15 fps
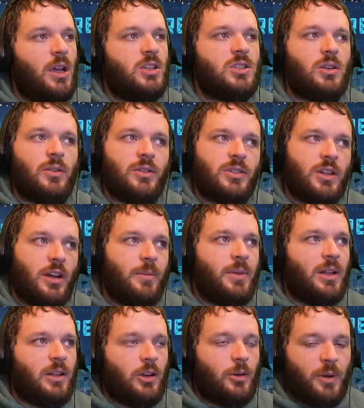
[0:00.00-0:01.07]
So there's going to be
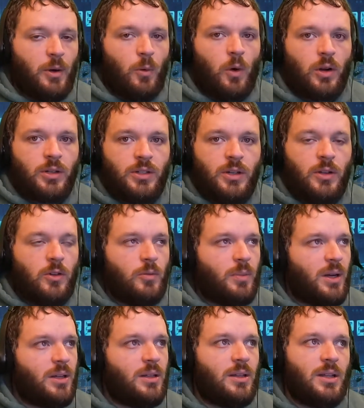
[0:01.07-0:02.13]
a little bit of work to do,
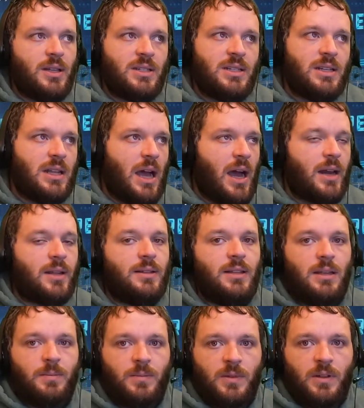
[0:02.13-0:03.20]
but it's not a
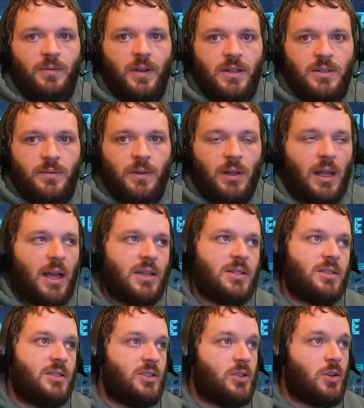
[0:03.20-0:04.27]
deep defensive class.
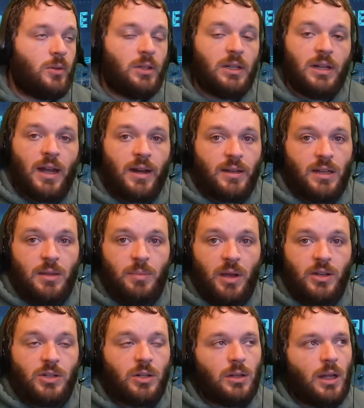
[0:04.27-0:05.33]
It's certainly not a deep
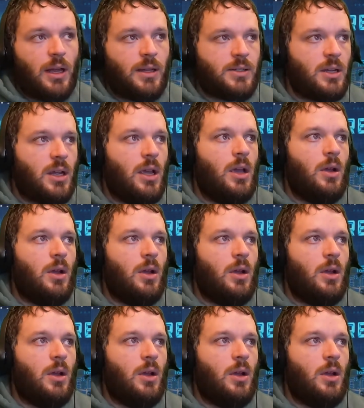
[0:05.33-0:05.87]
edge class.